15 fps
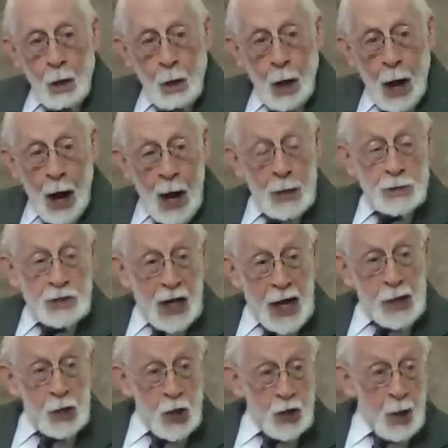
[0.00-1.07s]
I'll
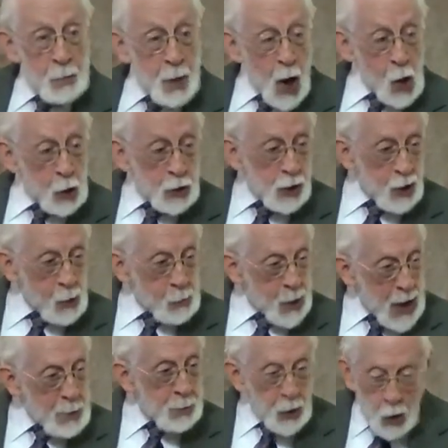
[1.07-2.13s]
tell you, the bulk of the
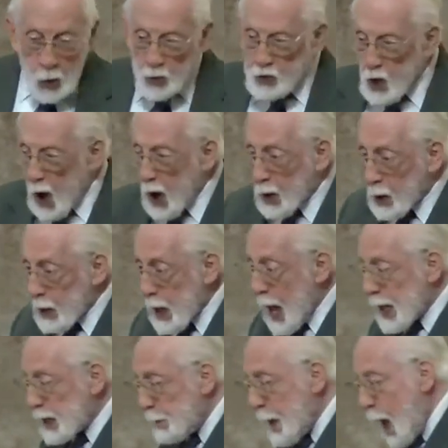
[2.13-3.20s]
people who talk a
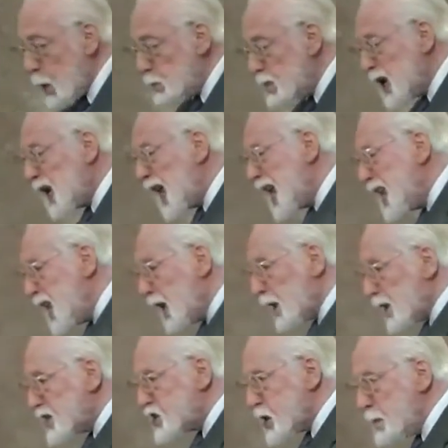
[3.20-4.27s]
lot about
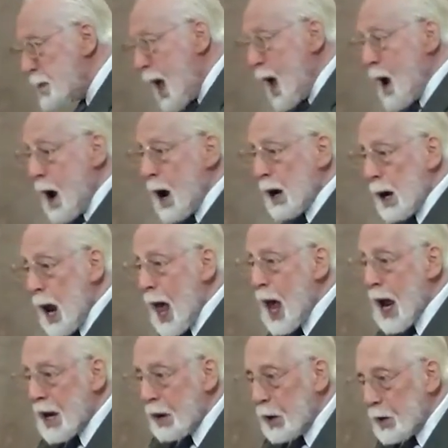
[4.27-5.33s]
millennialism are
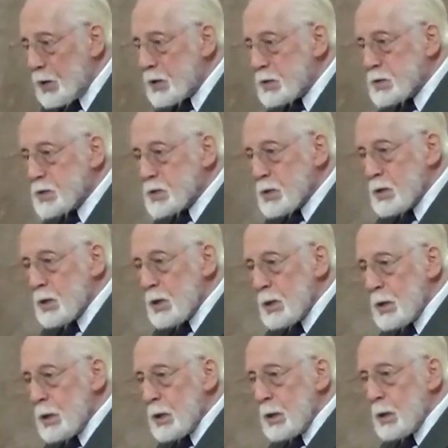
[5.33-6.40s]
liars.
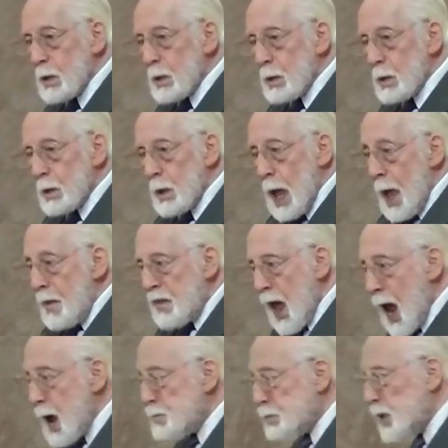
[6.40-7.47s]

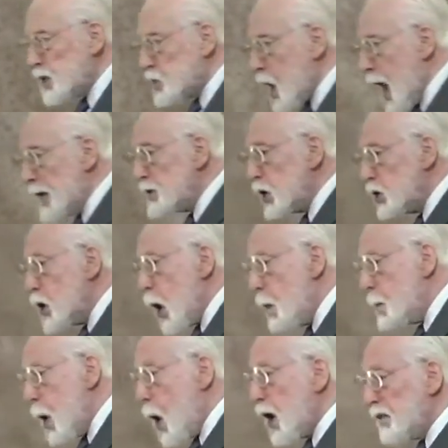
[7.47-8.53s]
They pretend to know
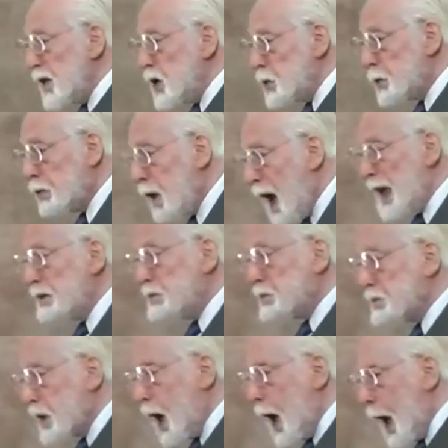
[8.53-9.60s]
more than
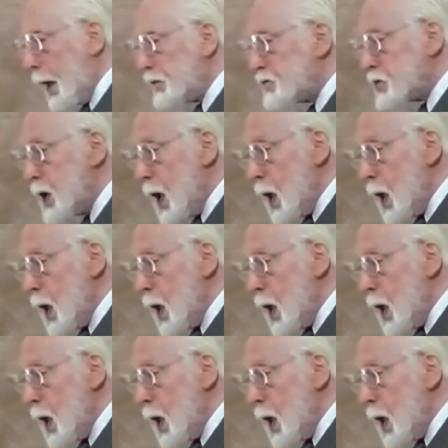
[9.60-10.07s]
Christ does